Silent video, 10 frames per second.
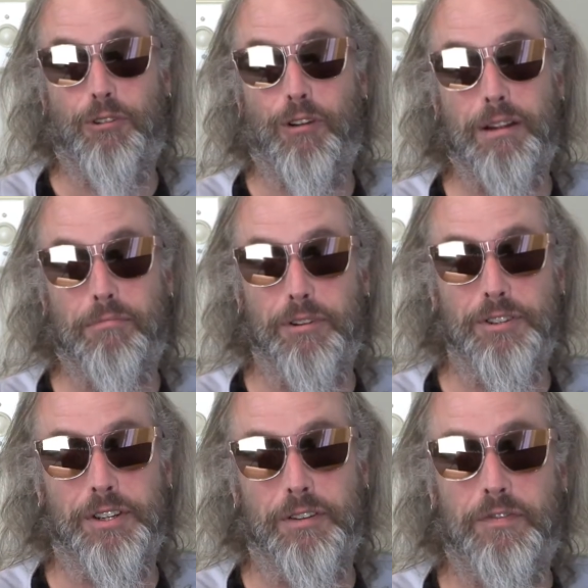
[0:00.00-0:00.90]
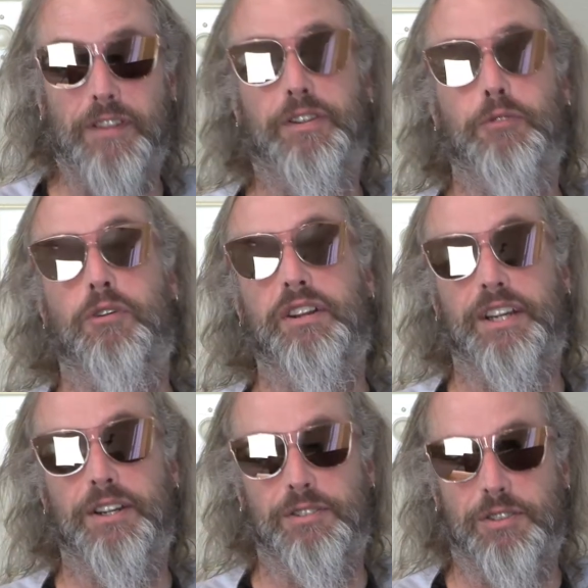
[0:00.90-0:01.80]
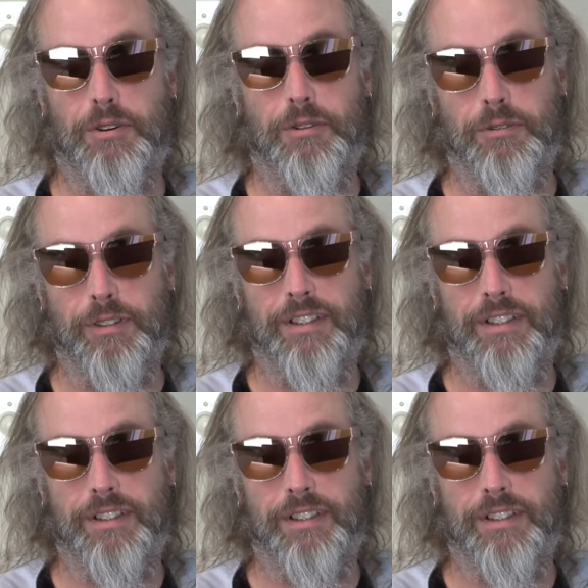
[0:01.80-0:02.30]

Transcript: Greg Brewster, 51 years old,